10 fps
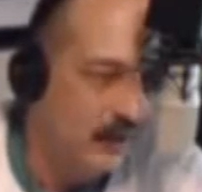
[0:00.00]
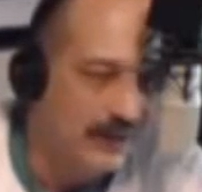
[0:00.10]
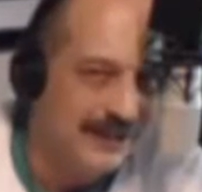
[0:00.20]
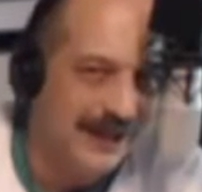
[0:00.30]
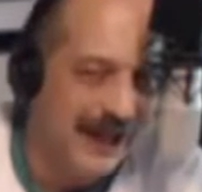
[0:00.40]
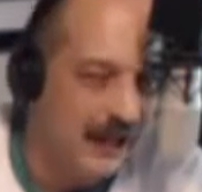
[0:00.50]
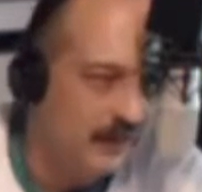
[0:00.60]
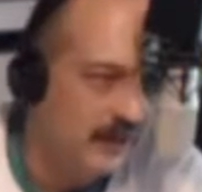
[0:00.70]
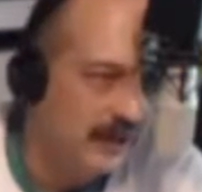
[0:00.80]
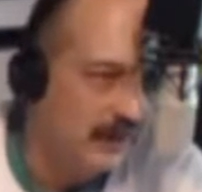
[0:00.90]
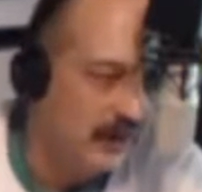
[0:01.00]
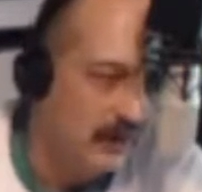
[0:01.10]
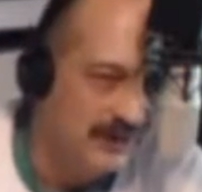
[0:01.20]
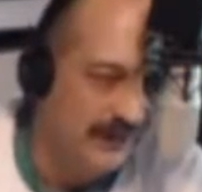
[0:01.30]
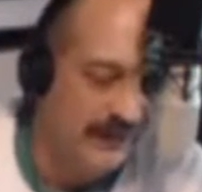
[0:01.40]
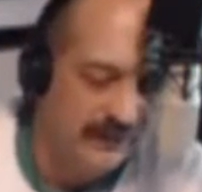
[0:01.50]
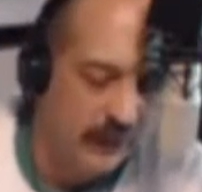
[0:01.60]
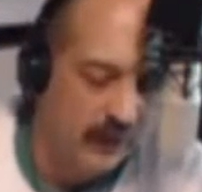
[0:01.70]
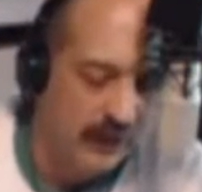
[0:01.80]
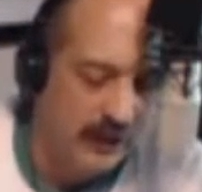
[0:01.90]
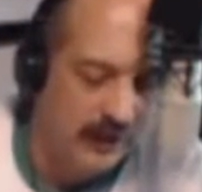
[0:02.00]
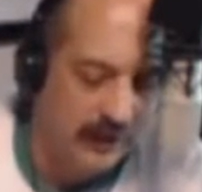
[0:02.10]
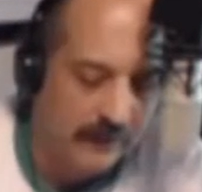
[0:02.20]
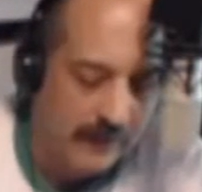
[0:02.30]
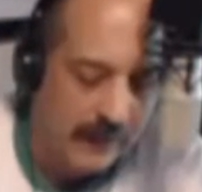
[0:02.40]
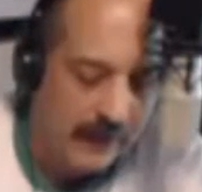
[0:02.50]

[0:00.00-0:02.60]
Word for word: it wasn't empty, but it wasn't full either.